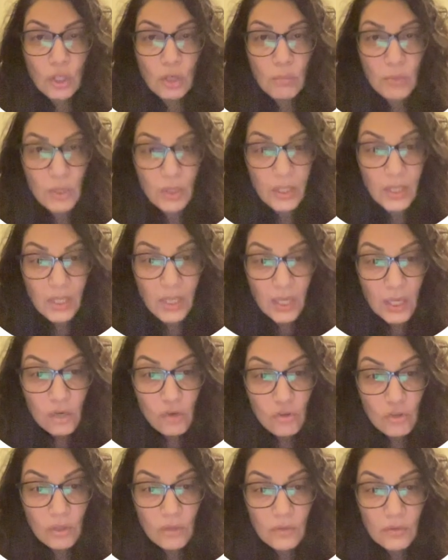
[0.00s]

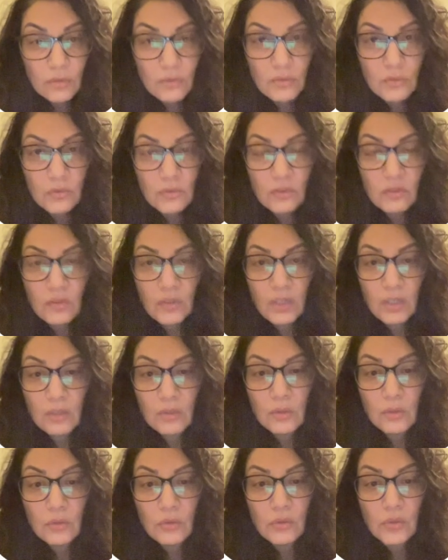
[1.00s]
communication
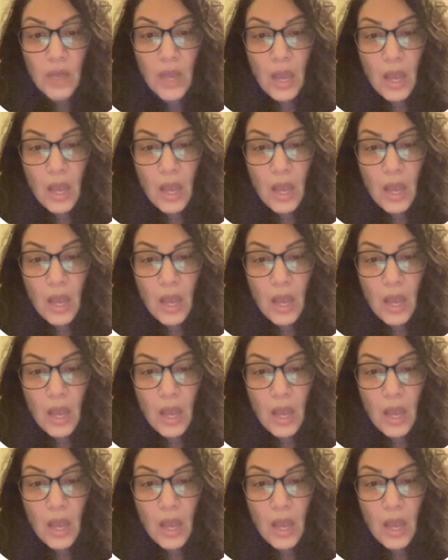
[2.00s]
skills,